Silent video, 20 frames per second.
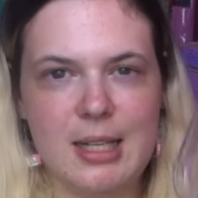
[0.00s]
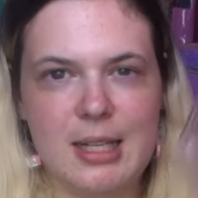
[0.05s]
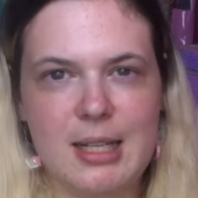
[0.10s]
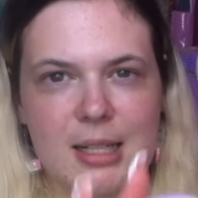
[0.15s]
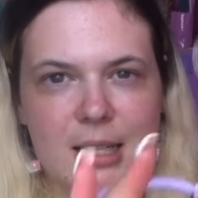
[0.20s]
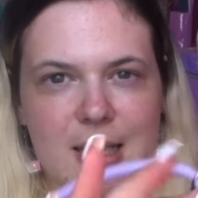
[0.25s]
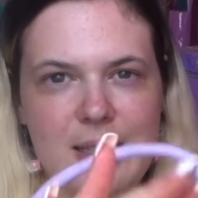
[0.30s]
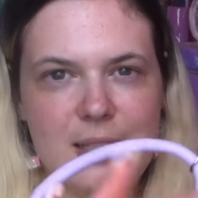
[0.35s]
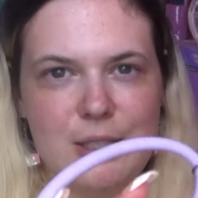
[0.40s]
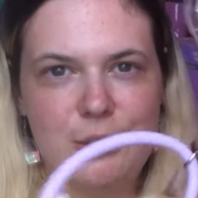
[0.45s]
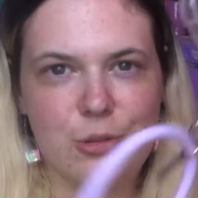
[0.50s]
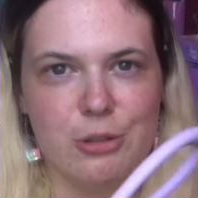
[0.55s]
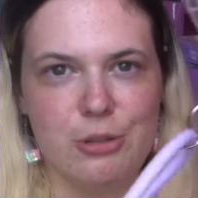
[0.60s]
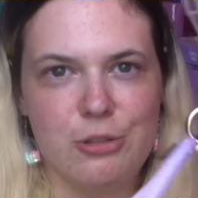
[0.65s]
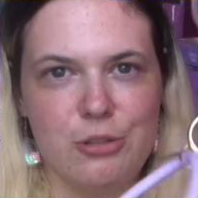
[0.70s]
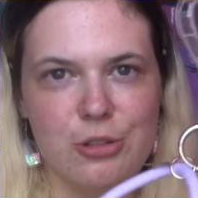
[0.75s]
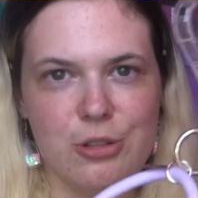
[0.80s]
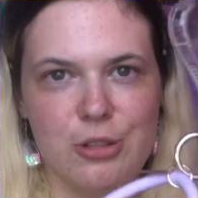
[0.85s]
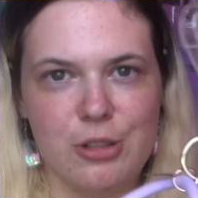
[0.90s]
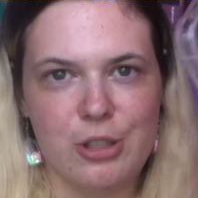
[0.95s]
And then this was
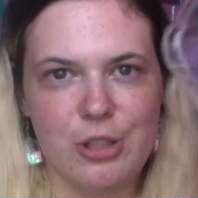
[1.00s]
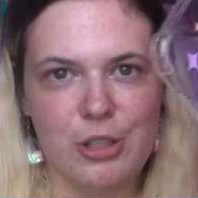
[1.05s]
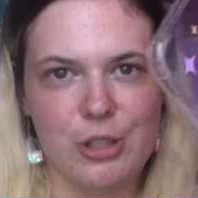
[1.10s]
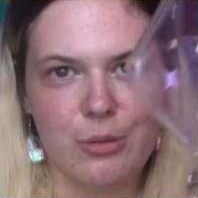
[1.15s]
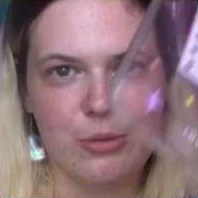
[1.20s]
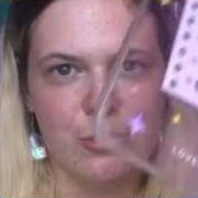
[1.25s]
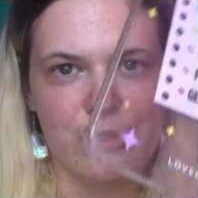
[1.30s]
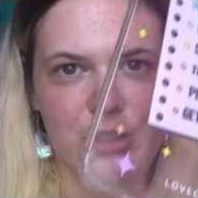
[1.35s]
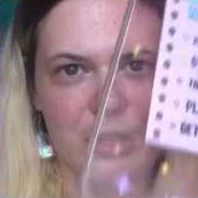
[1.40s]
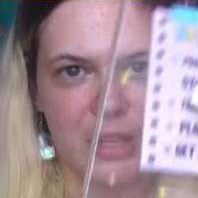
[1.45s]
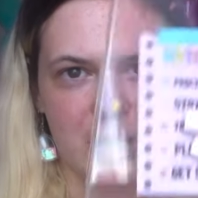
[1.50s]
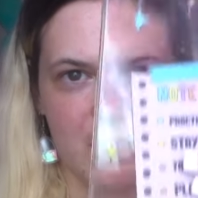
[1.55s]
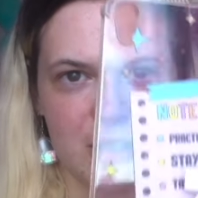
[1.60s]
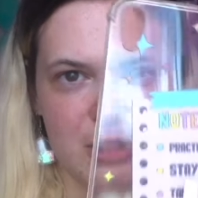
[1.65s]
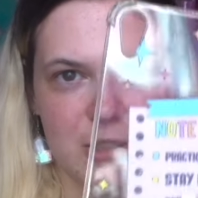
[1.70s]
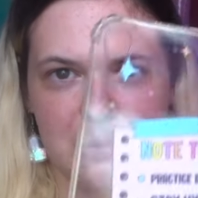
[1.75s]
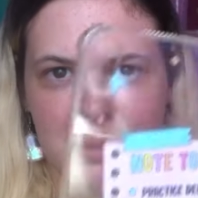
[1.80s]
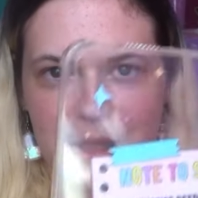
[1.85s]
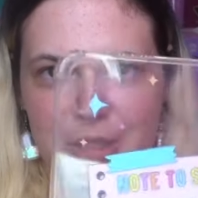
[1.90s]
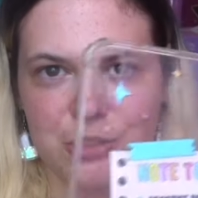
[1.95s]
just a cute thing
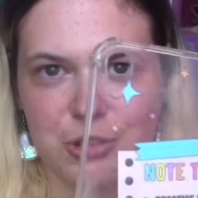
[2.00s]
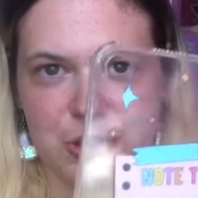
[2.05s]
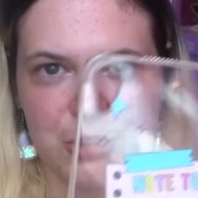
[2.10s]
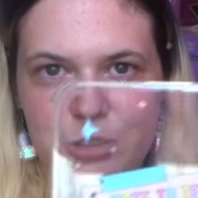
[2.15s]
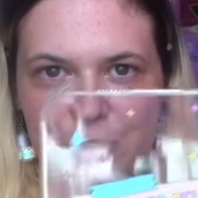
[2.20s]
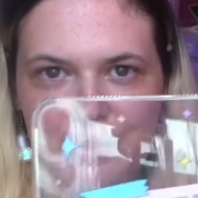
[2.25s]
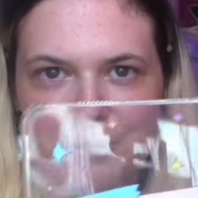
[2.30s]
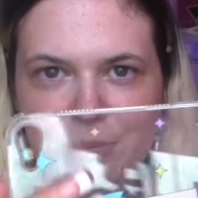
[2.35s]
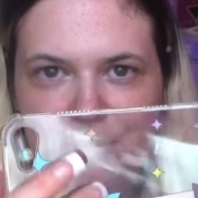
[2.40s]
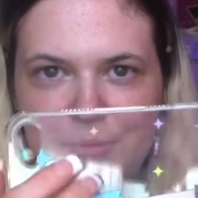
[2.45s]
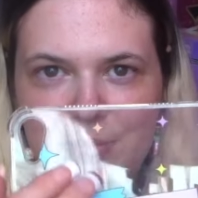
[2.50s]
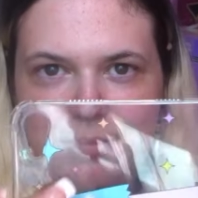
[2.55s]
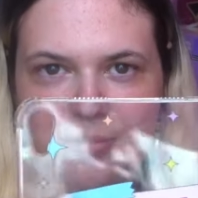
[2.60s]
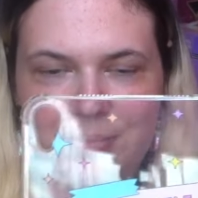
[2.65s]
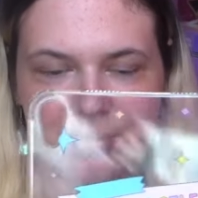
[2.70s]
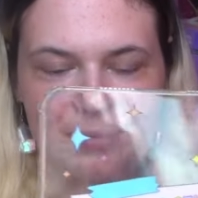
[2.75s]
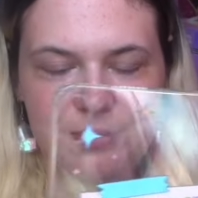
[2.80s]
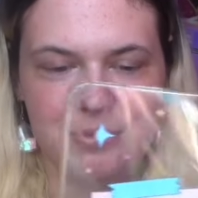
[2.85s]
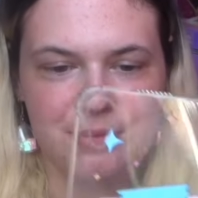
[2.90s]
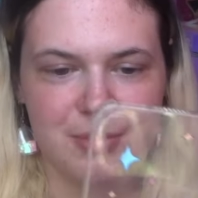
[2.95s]
to match the
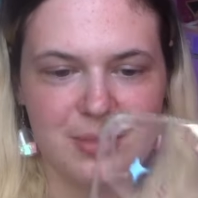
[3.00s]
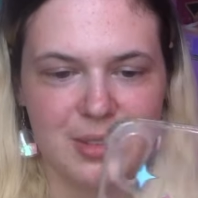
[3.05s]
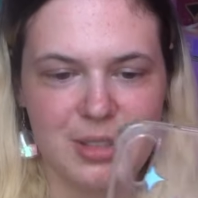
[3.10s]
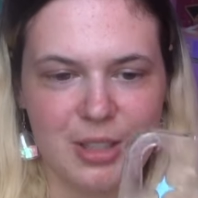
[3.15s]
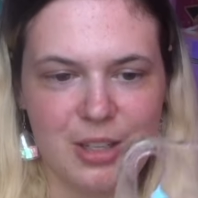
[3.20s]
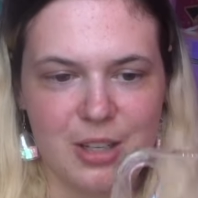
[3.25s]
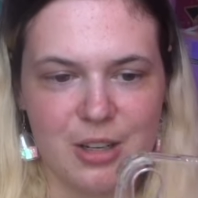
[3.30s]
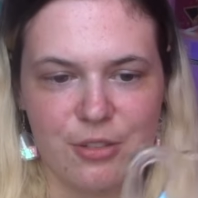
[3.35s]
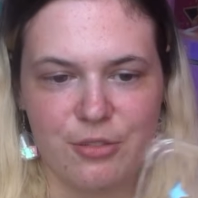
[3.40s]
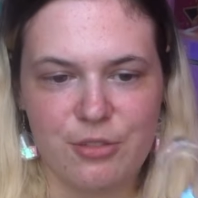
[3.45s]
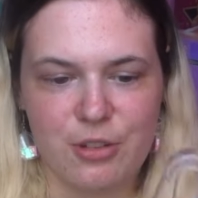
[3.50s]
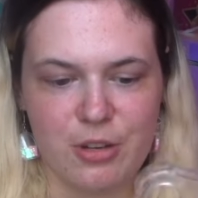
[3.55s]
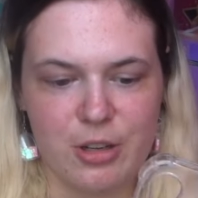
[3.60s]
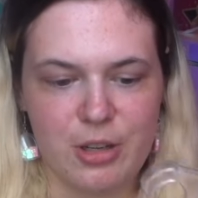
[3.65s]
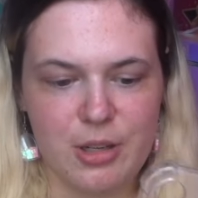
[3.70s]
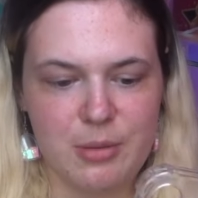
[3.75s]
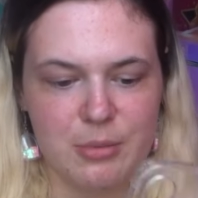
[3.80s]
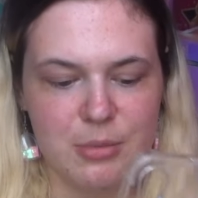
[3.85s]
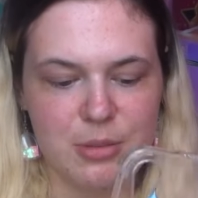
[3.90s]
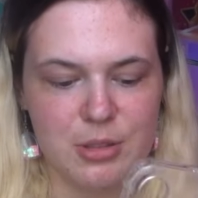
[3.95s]
kind of
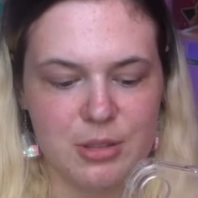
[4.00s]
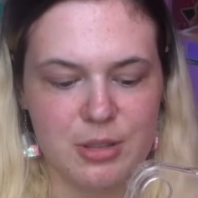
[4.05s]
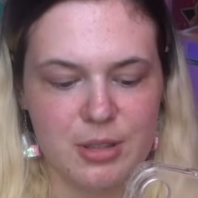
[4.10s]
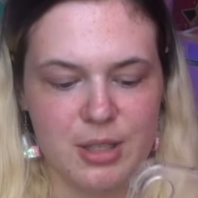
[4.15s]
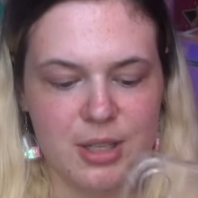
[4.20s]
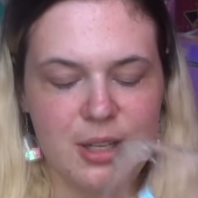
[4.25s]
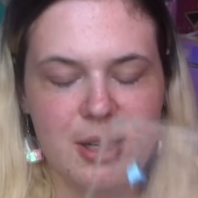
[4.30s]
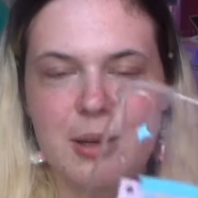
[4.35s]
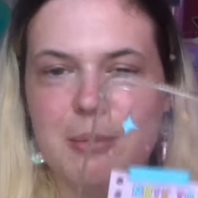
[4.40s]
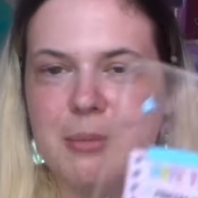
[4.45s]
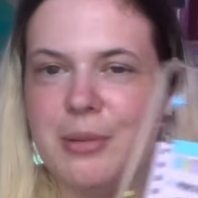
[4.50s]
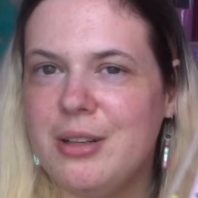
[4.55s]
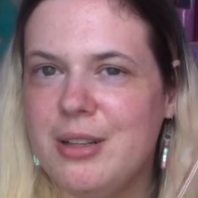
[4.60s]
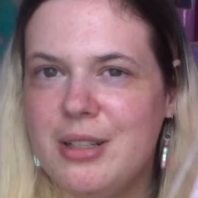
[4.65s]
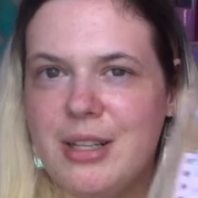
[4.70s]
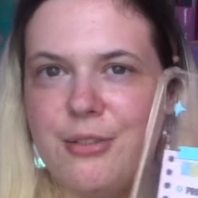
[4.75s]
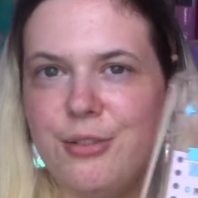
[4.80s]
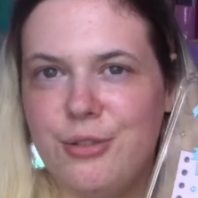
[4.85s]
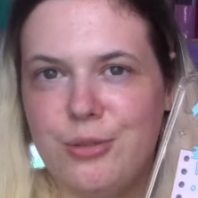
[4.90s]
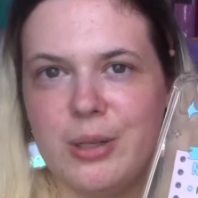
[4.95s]
vibes, but I
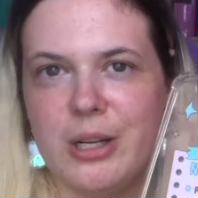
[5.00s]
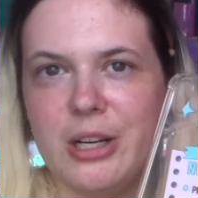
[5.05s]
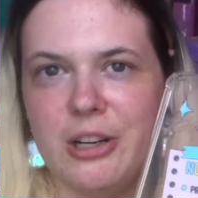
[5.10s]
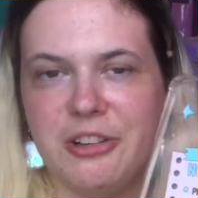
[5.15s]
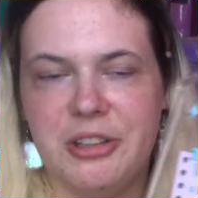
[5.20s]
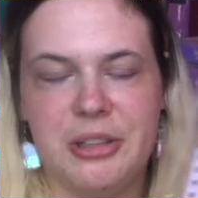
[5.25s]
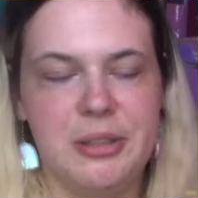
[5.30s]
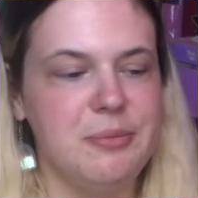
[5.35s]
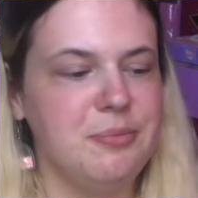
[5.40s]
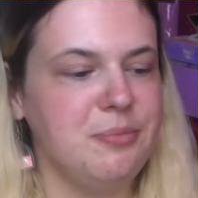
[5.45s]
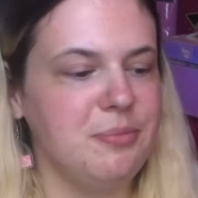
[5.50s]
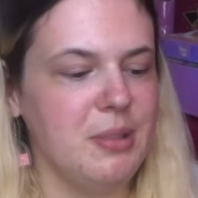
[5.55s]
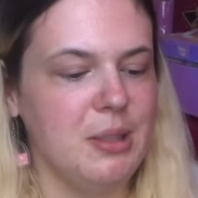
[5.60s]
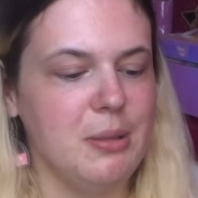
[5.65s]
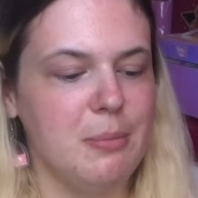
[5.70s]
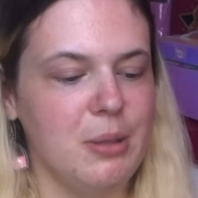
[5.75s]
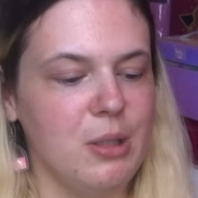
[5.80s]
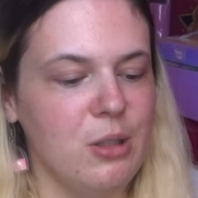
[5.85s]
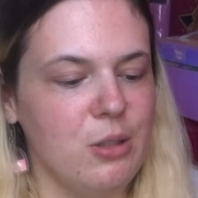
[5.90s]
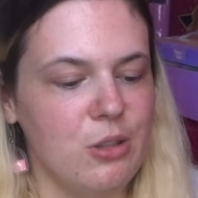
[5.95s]
never wear it
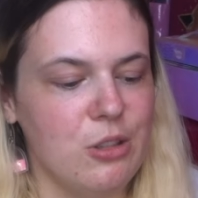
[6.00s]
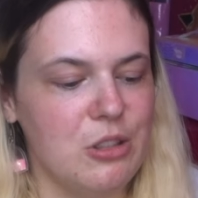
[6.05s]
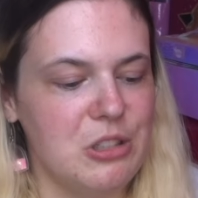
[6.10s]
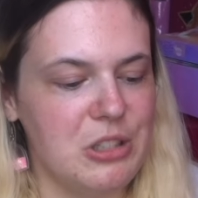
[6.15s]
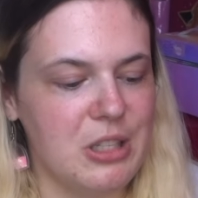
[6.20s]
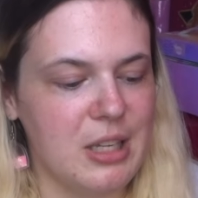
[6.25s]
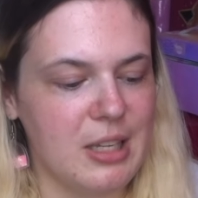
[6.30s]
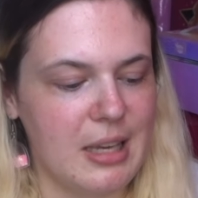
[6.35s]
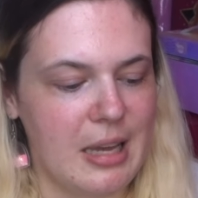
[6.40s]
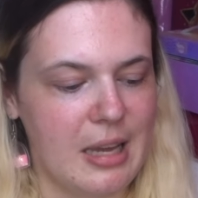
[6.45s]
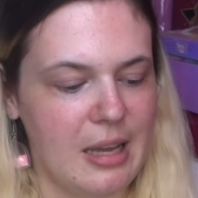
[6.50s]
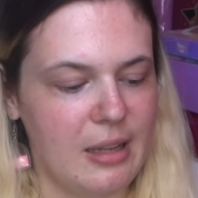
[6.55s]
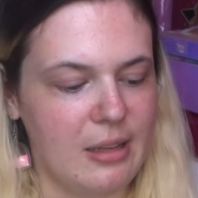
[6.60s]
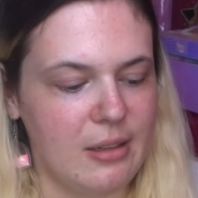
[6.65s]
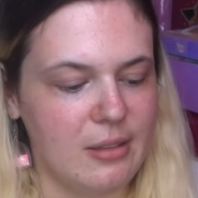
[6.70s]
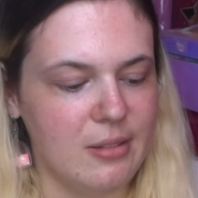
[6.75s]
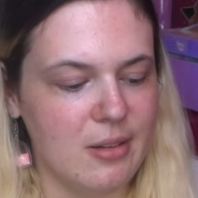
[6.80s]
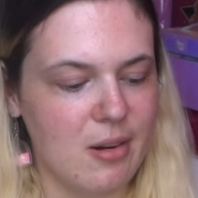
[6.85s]
because, again,